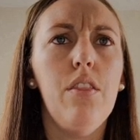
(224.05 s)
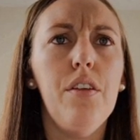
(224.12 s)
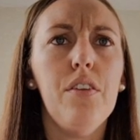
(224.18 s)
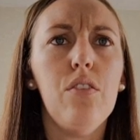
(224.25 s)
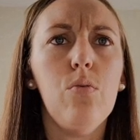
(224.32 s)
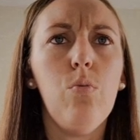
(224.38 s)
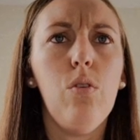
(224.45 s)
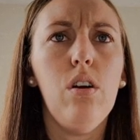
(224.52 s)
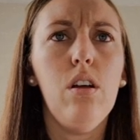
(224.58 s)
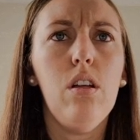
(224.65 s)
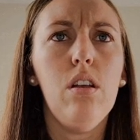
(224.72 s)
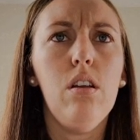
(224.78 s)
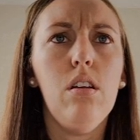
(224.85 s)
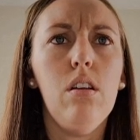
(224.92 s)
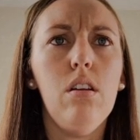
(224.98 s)
This
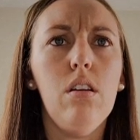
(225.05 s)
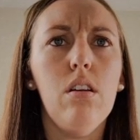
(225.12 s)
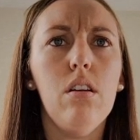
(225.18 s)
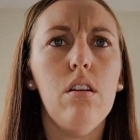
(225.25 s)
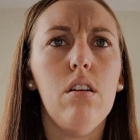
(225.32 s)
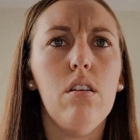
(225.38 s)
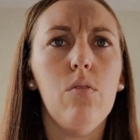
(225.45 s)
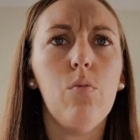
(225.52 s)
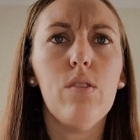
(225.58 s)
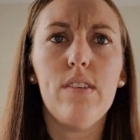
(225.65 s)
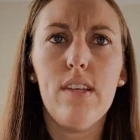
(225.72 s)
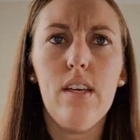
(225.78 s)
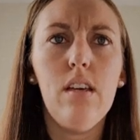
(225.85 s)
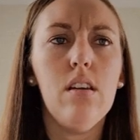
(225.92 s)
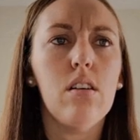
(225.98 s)
one
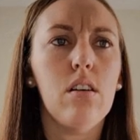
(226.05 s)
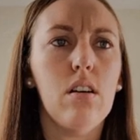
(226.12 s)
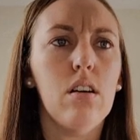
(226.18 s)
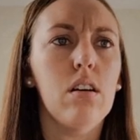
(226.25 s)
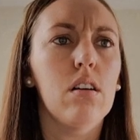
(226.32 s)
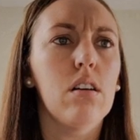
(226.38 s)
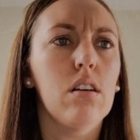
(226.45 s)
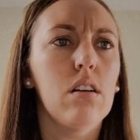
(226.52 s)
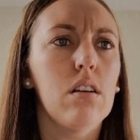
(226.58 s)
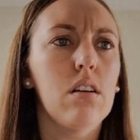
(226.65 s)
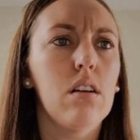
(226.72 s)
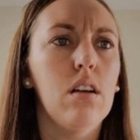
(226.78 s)
was ear,